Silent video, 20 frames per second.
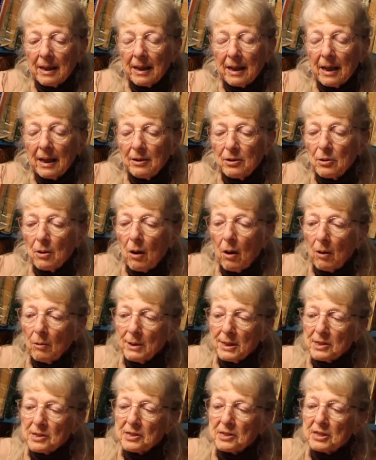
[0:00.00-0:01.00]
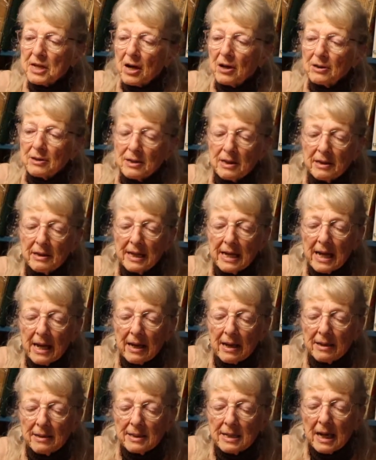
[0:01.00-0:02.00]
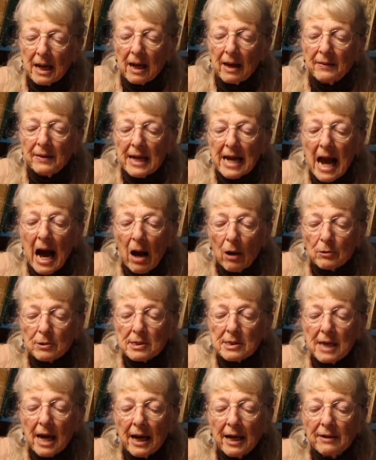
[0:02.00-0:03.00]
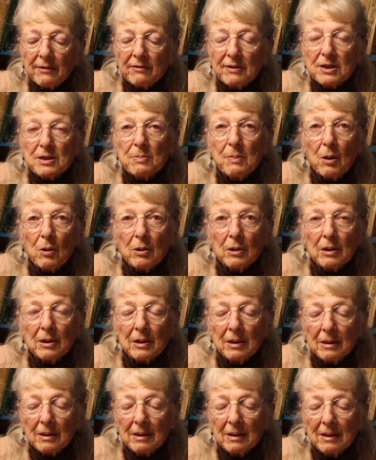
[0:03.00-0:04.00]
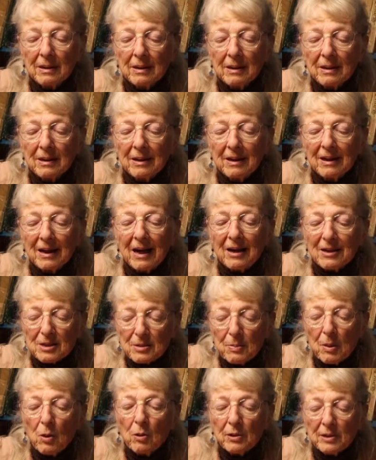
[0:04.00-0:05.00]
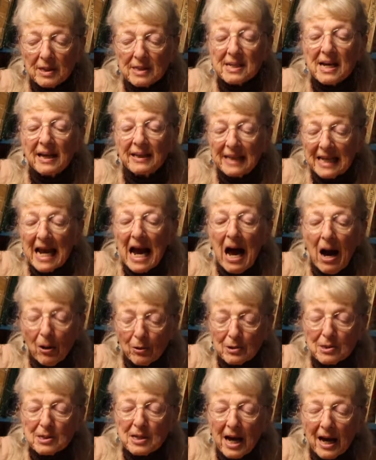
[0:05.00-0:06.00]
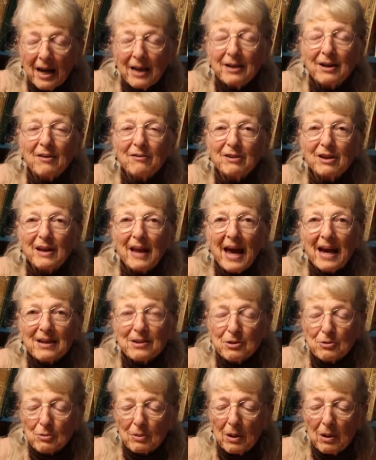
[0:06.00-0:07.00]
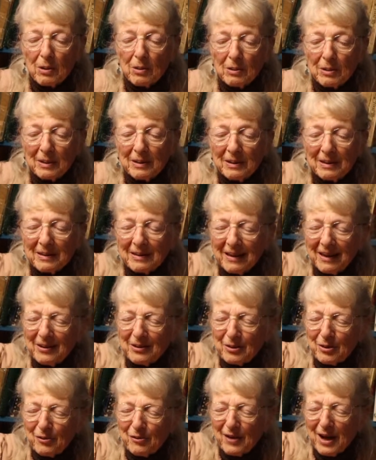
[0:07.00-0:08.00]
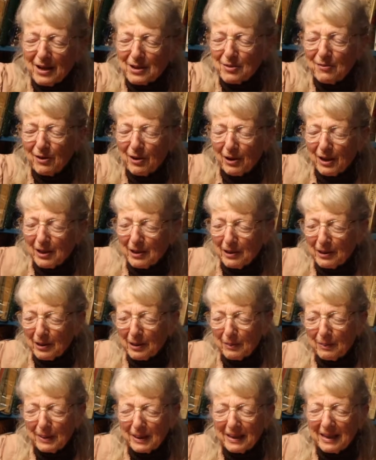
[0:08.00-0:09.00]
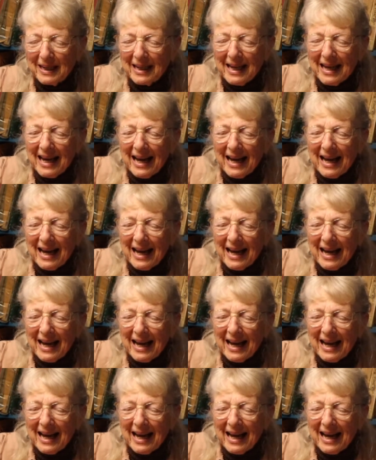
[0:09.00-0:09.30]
And you always start the end on the outside of a spoke that's on the outside of the last row. I don't know if that's very clear, but